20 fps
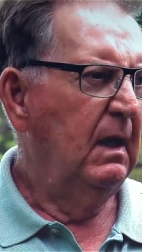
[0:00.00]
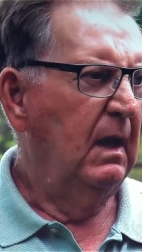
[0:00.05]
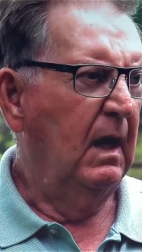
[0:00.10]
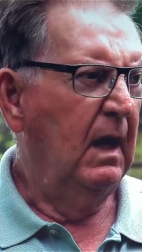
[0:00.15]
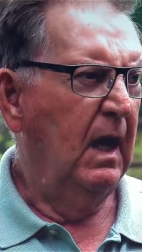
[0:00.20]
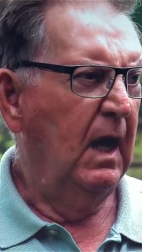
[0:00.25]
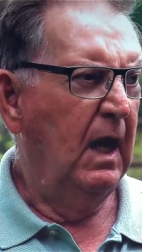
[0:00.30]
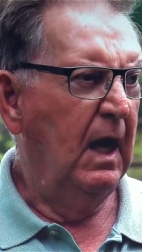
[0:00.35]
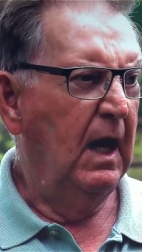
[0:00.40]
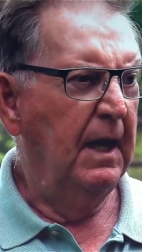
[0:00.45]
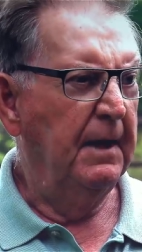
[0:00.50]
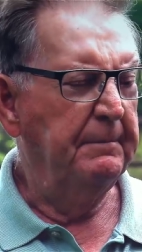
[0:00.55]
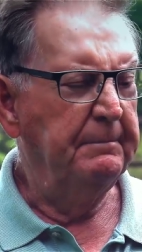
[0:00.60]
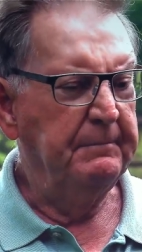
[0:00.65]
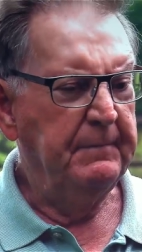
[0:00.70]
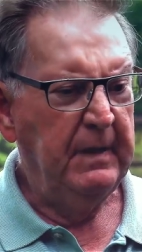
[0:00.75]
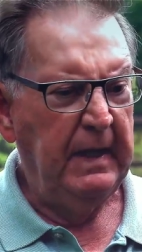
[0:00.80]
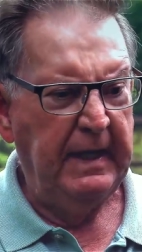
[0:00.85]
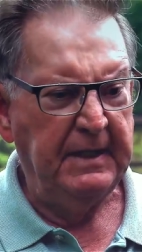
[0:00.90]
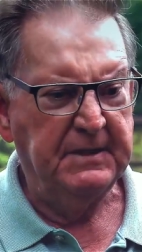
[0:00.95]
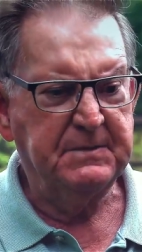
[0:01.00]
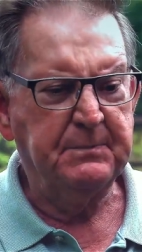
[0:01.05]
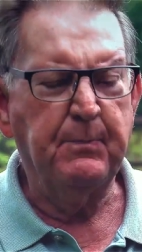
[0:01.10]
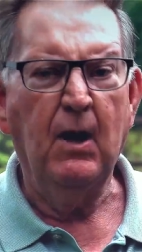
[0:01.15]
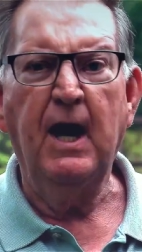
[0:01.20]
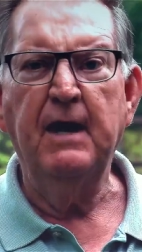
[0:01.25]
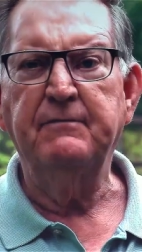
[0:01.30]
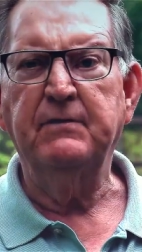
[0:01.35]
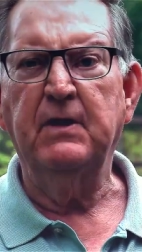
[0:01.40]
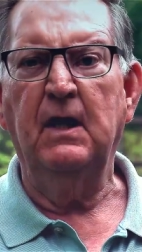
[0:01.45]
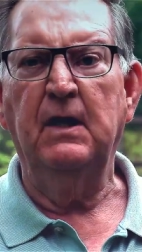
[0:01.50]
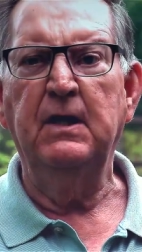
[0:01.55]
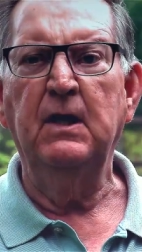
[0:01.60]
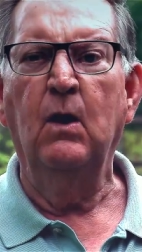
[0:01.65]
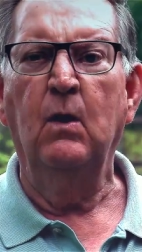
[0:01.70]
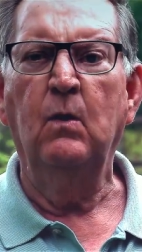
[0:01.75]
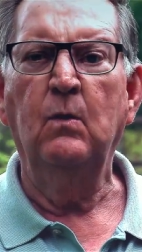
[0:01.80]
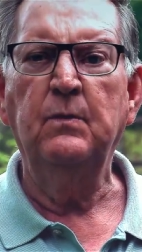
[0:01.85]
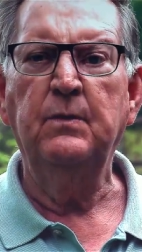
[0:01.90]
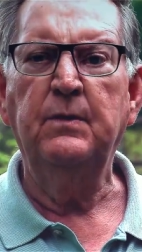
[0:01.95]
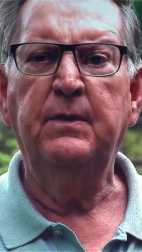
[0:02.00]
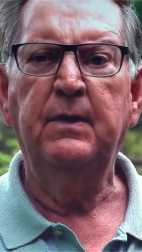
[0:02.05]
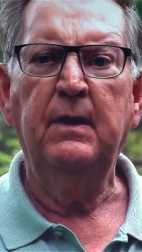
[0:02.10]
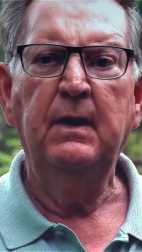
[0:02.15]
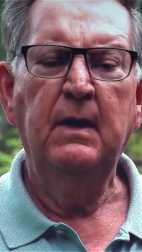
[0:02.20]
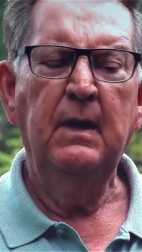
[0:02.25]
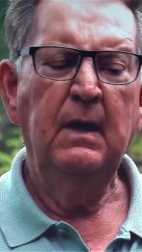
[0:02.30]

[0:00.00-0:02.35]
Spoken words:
It's privately owned.